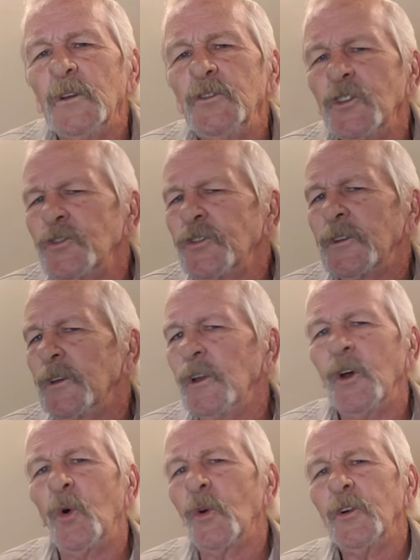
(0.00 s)
just
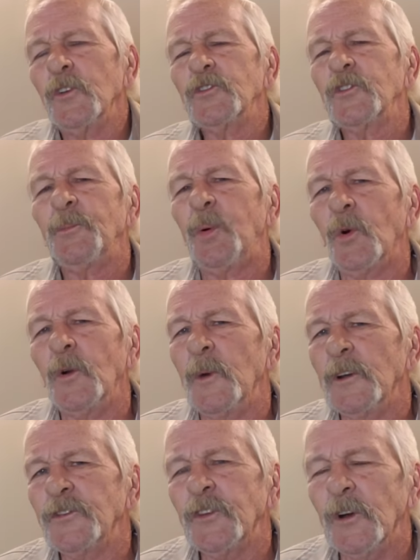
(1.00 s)
in order to support
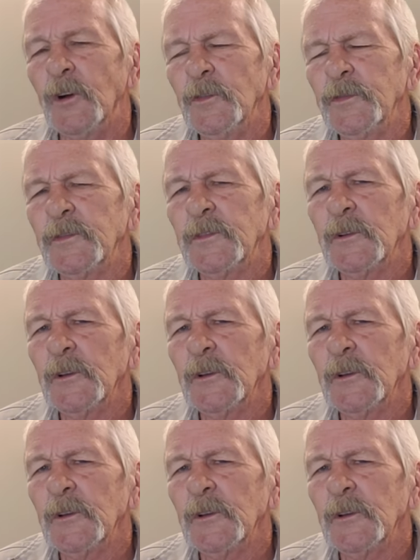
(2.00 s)
myself.